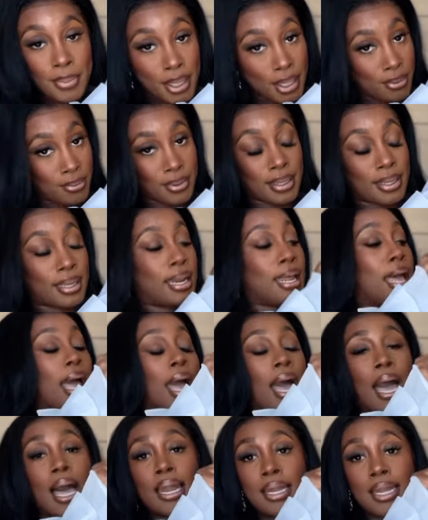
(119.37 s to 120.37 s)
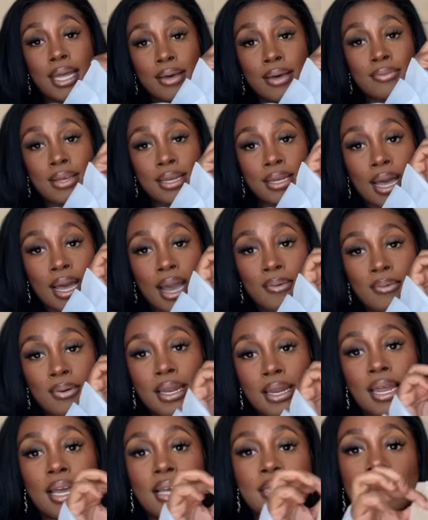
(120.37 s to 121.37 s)
Period. I love a good
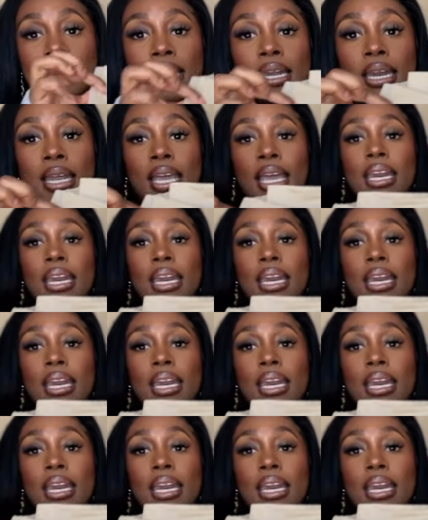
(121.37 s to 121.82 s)
hourglass, honey.